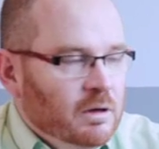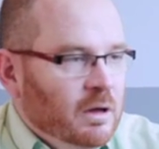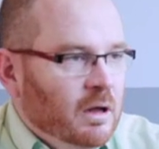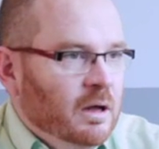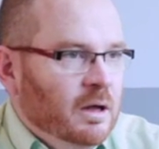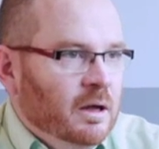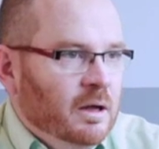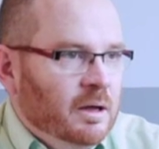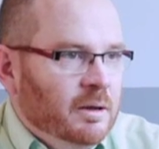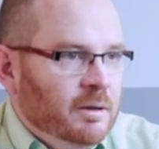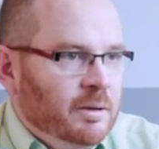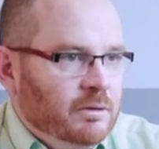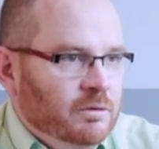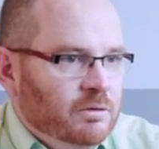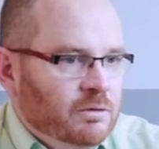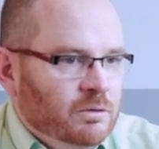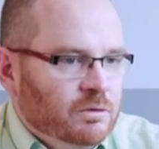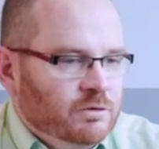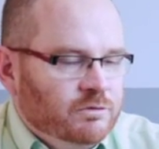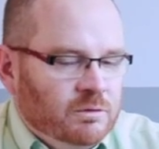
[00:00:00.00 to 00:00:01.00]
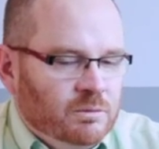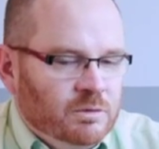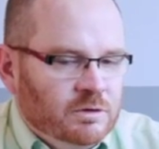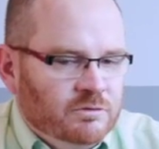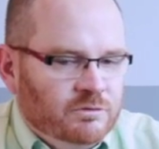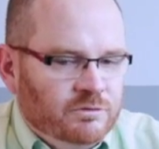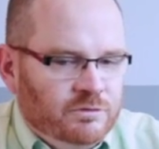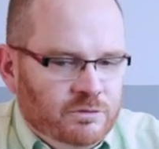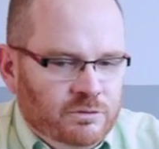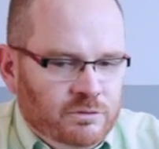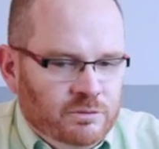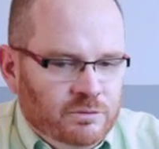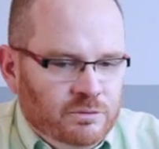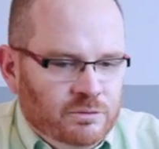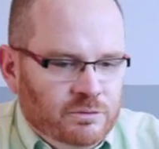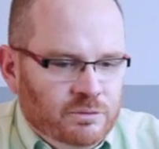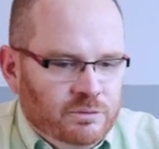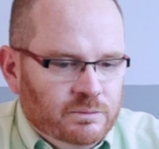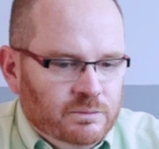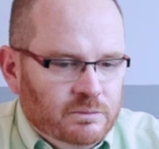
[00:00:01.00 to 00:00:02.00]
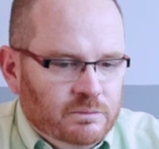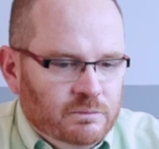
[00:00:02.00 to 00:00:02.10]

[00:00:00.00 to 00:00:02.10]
You also want to,